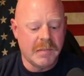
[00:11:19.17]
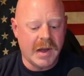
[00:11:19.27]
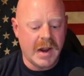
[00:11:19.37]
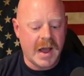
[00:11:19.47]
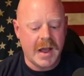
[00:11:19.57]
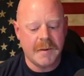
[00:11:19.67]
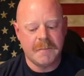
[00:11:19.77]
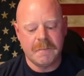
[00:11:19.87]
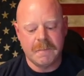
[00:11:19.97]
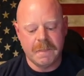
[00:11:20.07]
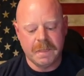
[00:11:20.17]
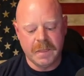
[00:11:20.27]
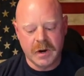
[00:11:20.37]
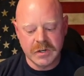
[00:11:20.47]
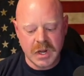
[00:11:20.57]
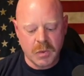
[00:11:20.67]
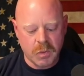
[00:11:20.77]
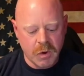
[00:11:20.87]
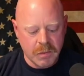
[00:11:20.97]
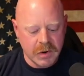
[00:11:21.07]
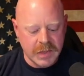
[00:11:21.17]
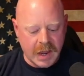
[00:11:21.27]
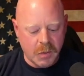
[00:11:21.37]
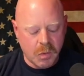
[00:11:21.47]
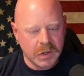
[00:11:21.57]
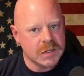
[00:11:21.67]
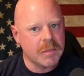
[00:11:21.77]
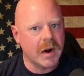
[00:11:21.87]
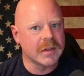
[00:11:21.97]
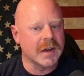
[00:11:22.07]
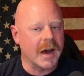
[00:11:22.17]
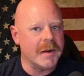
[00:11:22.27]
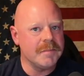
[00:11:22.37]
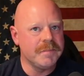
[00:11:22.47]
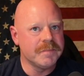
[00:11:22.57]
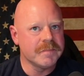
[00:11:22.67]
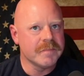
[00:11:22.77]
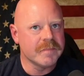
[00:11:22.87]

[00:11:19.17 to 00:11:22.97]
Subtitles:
but there's a rumor that once upon a time,